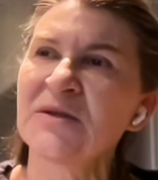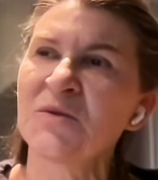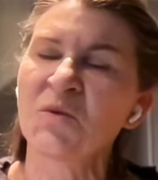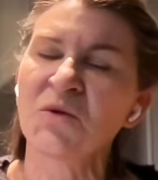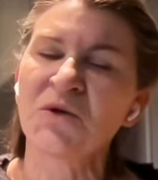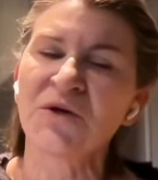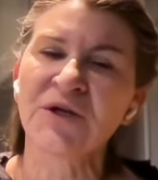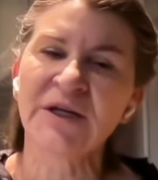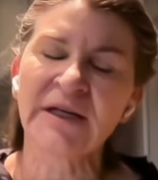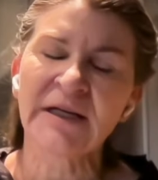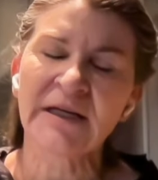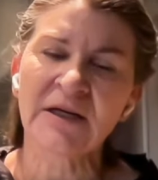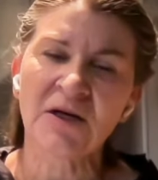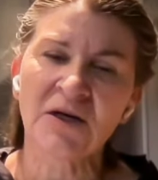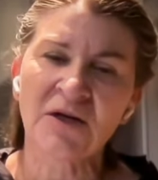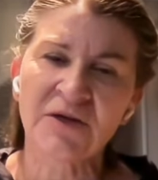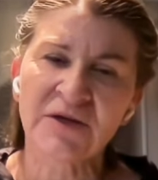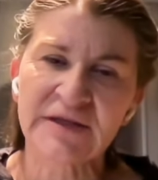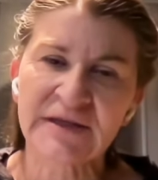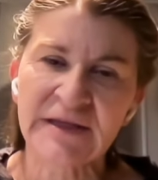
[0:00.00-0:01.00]
worrying
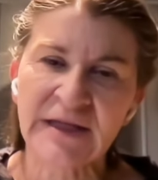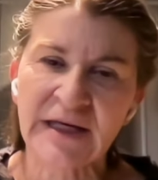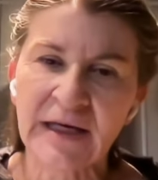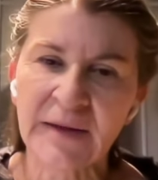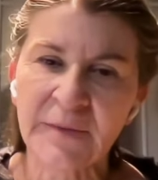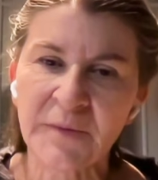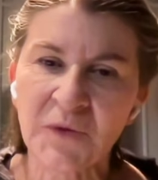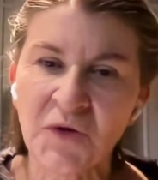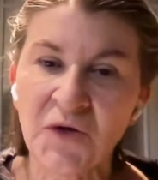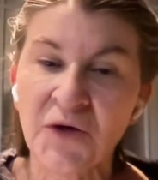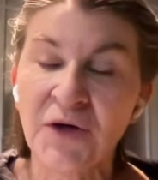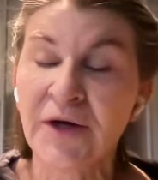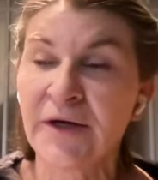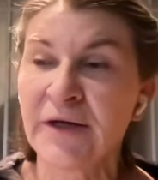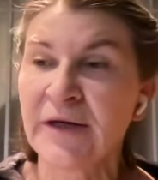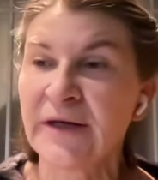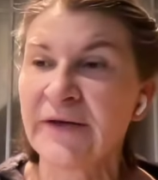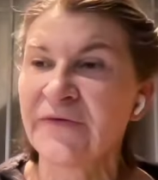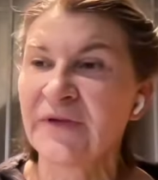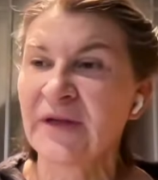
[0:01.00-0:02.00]
all the time or
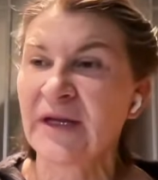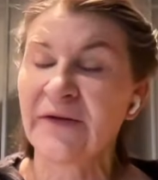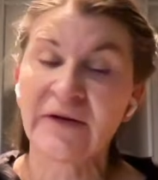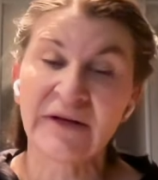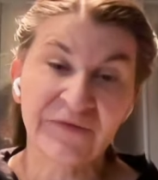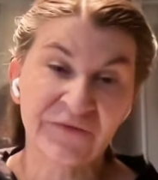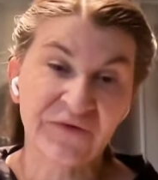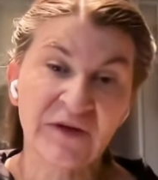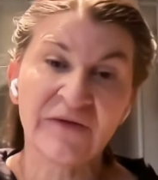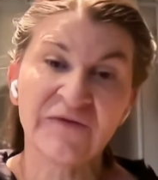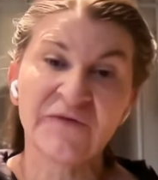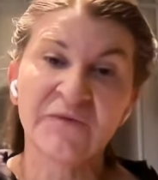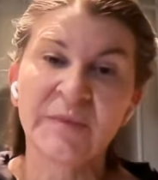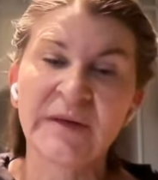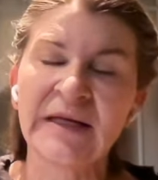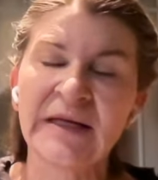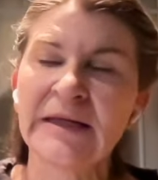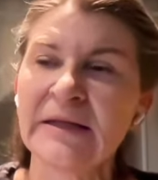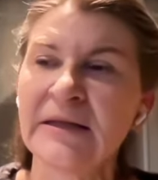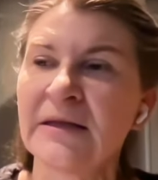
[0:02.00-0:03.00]
if they if they've
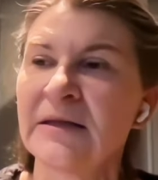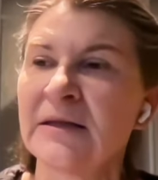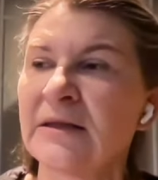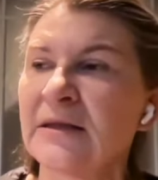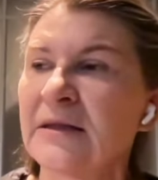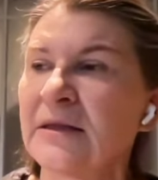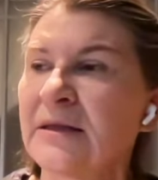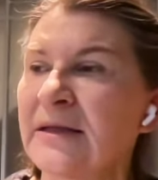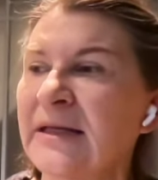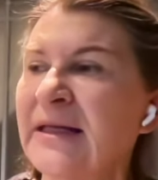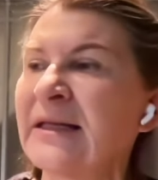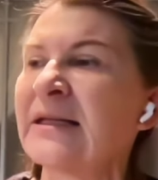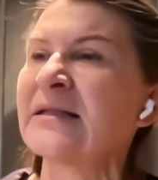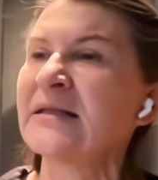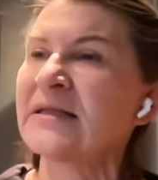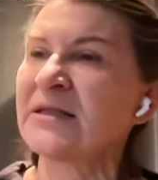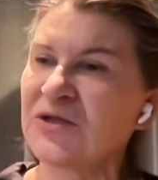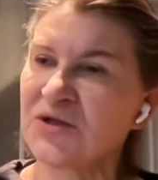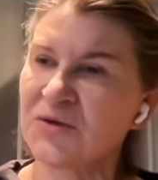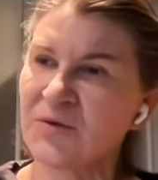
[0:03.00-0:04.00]
been in a
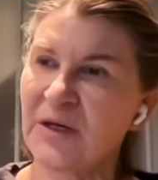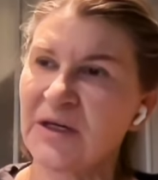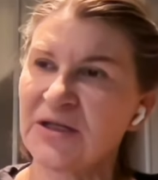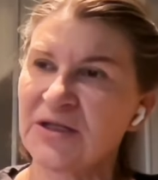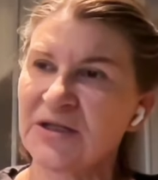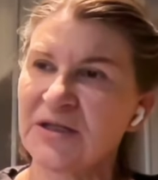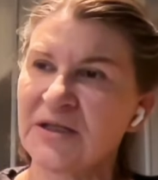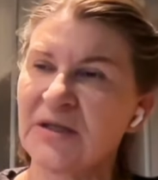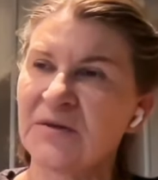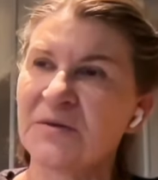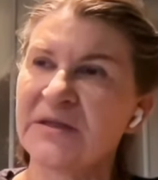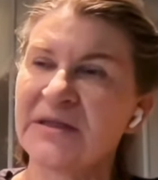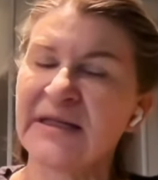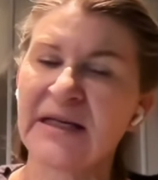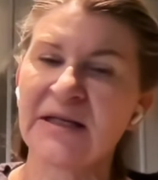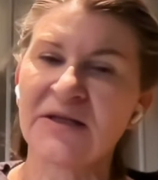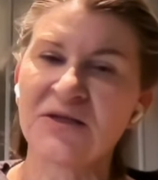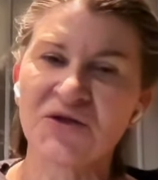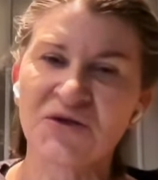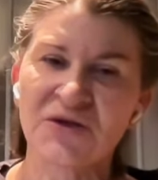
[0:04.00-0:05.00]
situation that was
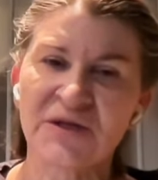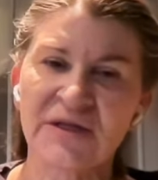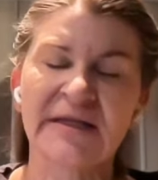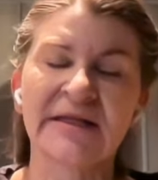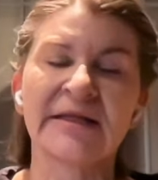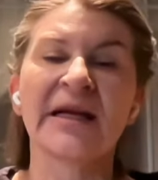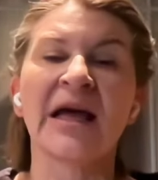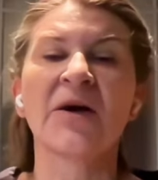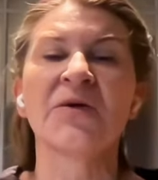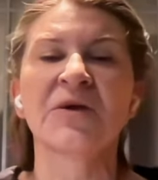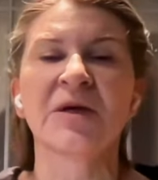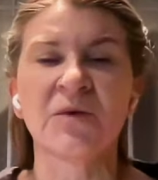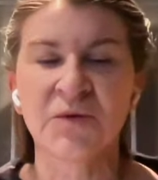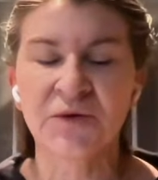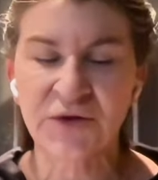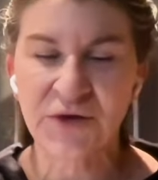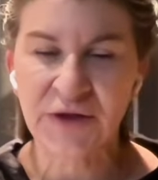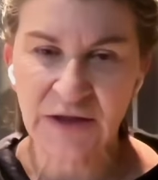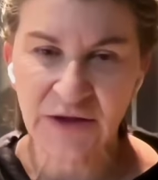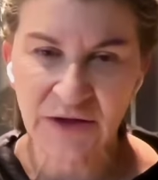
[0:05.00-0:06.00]
dangerous and now they
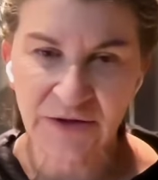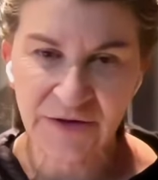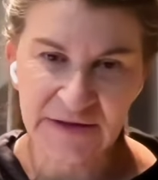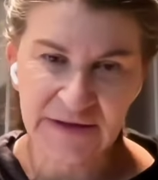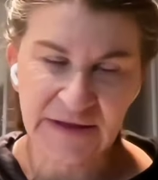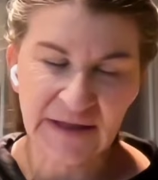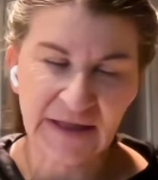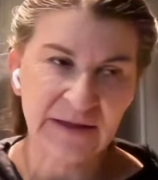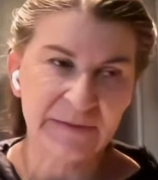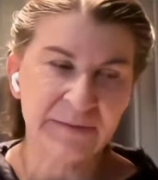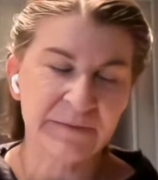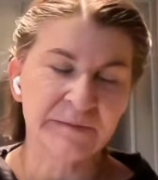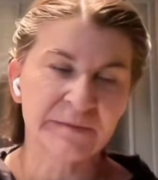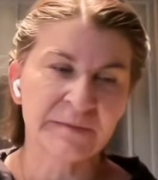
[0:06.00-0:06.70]
worry all the time.